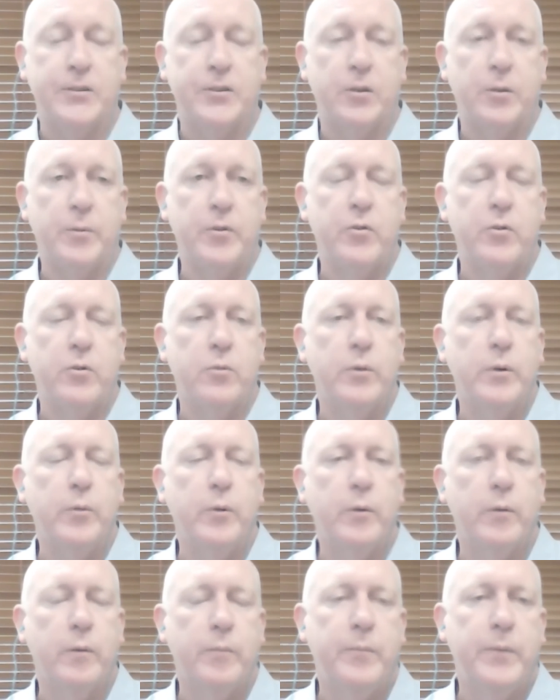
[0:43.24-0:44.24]
time we talked, we
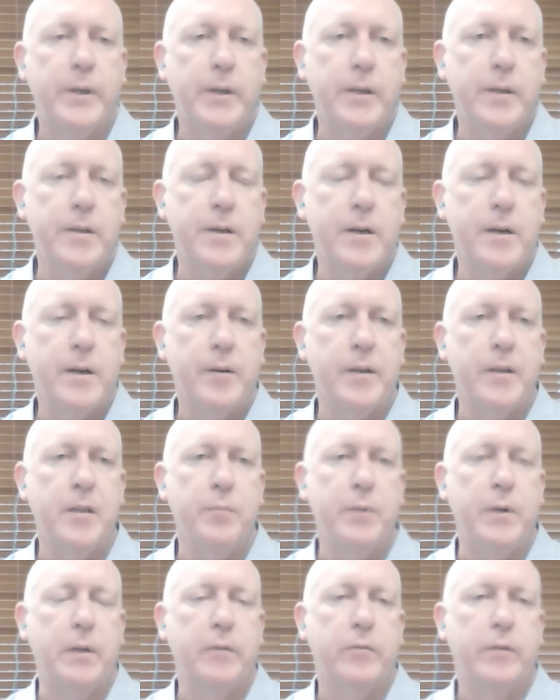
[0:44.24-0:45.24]
would have been uh, in the
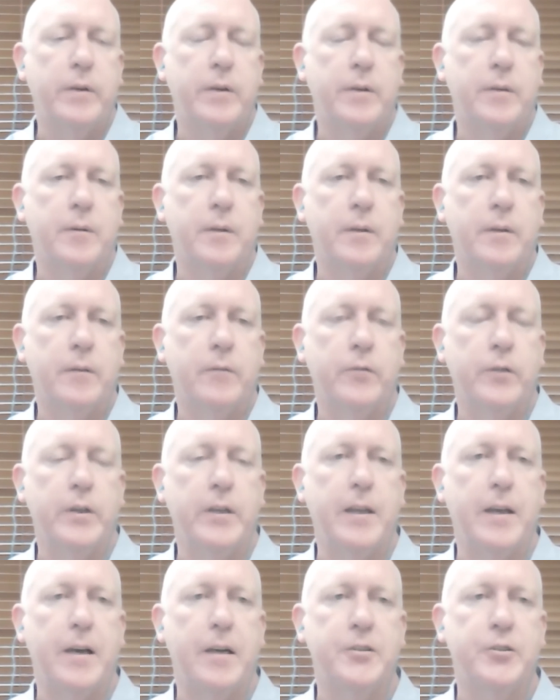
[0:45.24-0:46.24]
middle of a, a, fairly
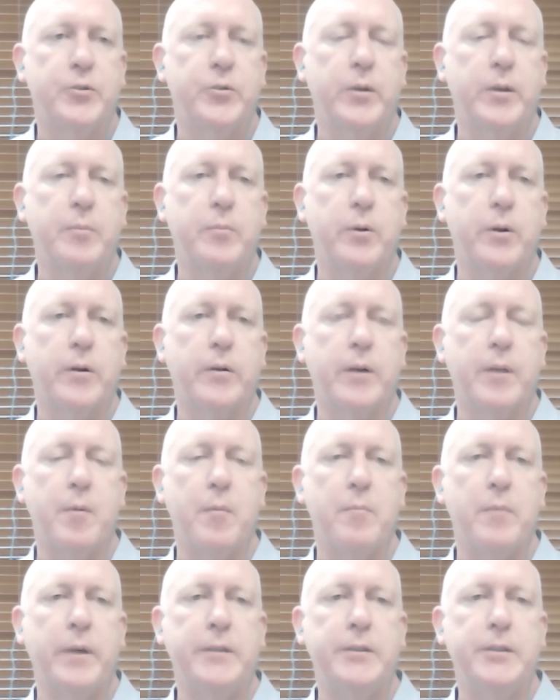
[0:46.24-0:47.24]
large drilling program
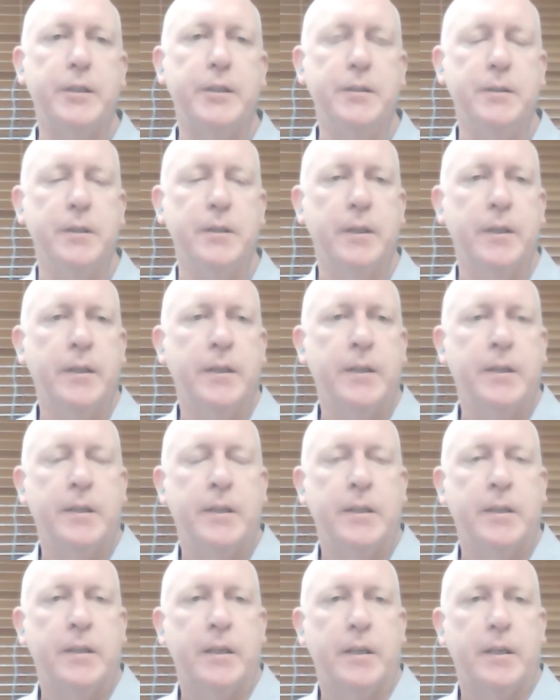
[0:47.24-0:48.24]
at Menzies.
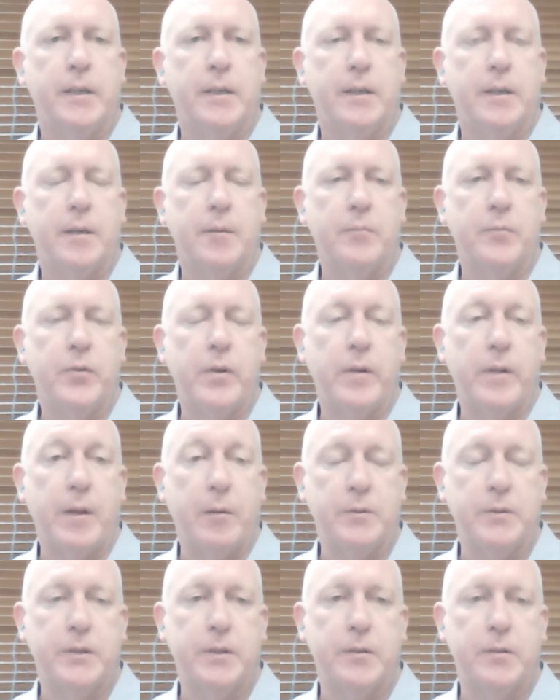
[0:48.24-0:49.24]
Um, so that
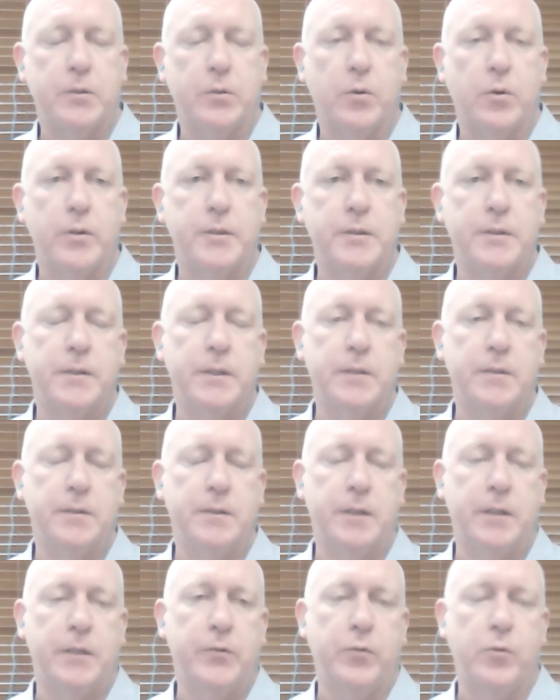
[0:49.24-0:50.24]
was, was, quite a
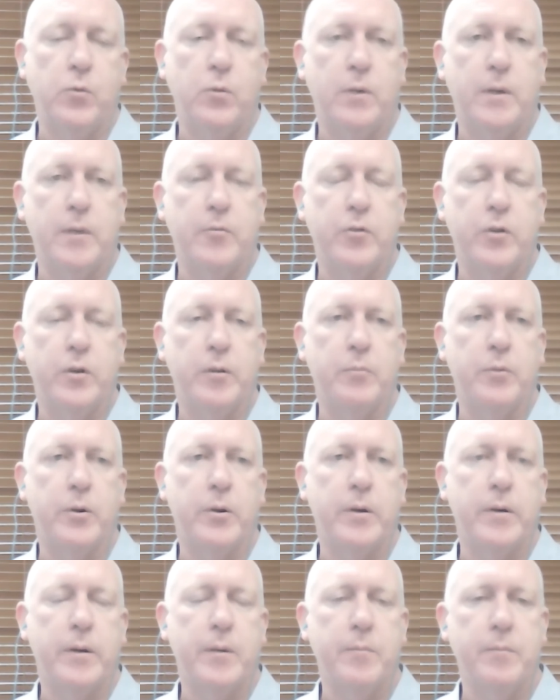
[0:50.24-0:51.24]
successful um, drilling
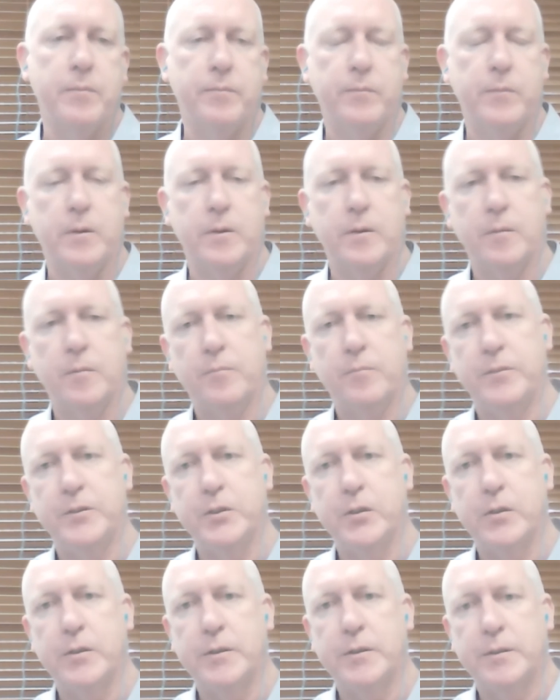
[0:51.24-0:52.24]
program. Uh,
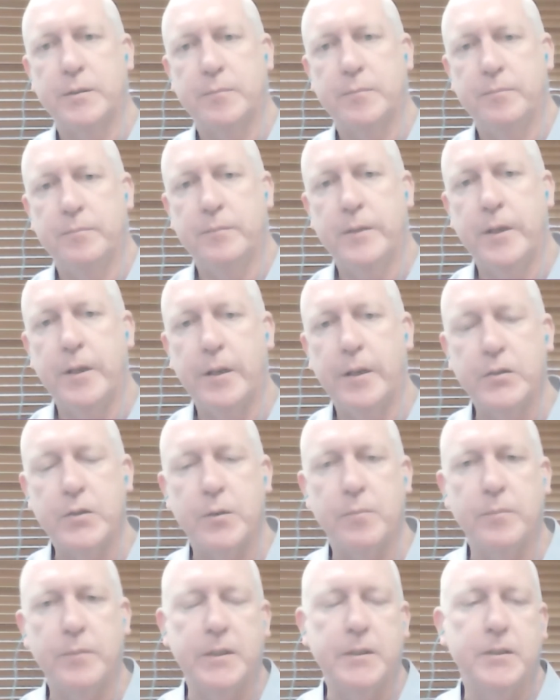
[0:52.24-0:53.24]
besides getting
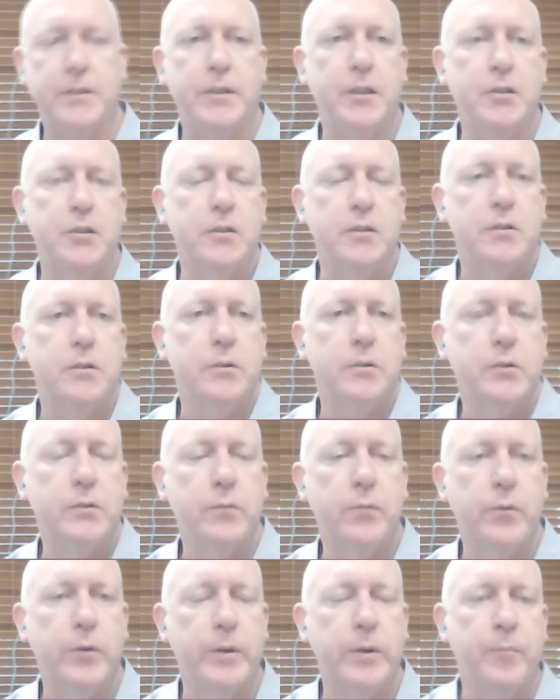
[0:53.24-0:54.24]
some extensions to some
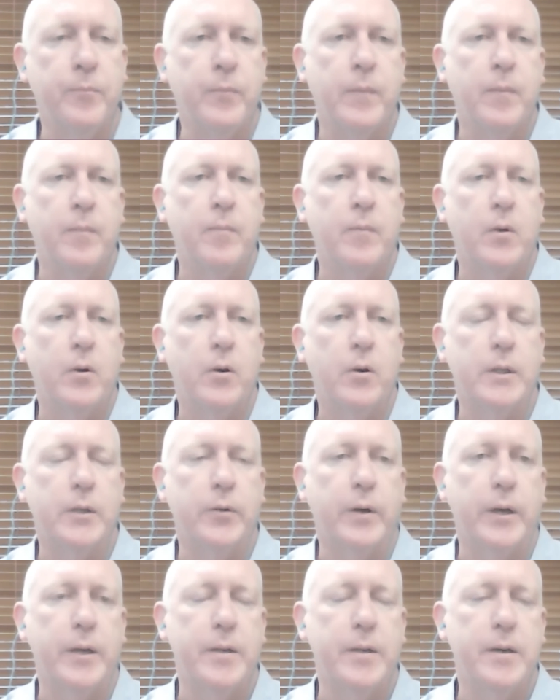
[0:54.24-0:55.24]
very high
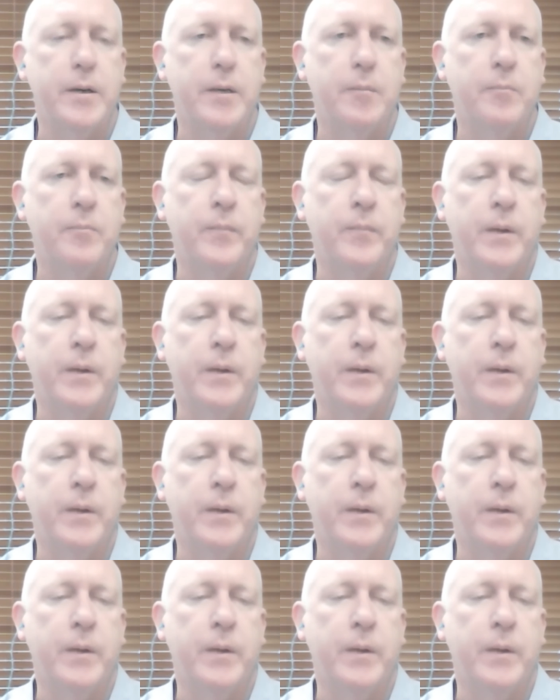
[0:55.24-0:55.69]
grade um,